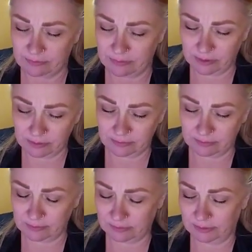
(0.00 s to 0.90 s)
Well,
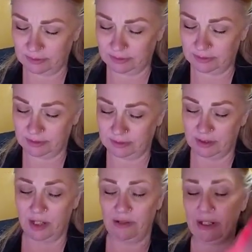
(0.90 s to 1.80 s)

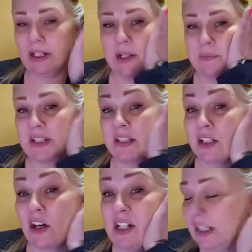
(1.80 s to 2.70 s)
oh, here it comes. It's
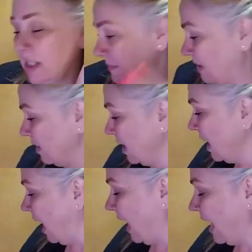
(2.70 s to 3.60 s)
starting to come out.
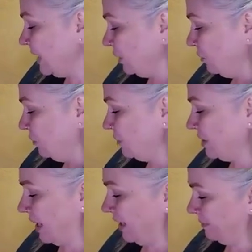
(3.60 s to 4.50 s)
I use
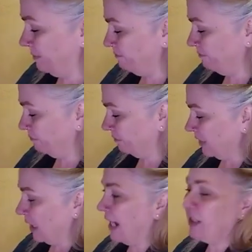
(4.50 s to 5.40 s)

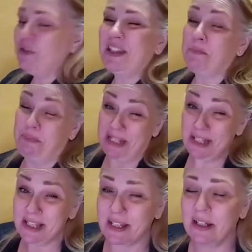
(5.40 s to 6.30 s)
the
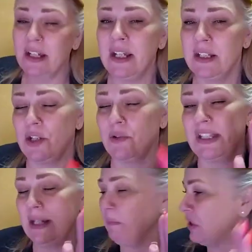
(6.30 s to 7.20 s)
bisque, so
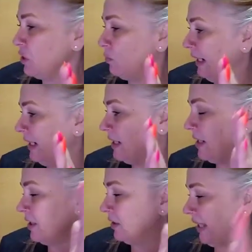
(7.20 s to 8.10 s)
it's in between
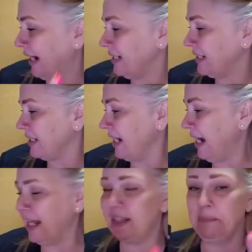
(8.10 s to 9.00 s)
the light
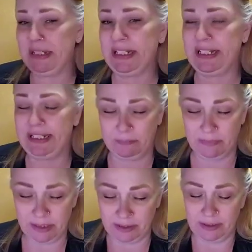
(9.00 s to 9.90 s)
and the medium.